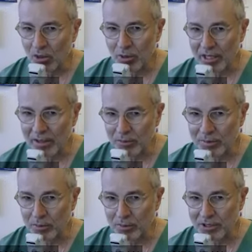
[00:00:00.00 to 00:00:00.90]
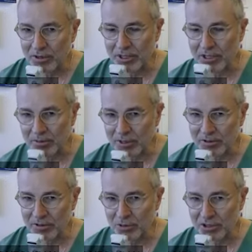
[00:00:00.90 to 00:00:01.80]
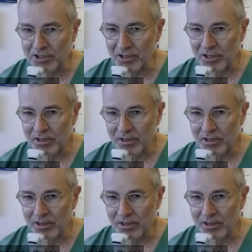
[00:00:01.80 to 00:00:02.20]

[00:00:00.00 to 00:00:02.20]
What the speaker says: we studied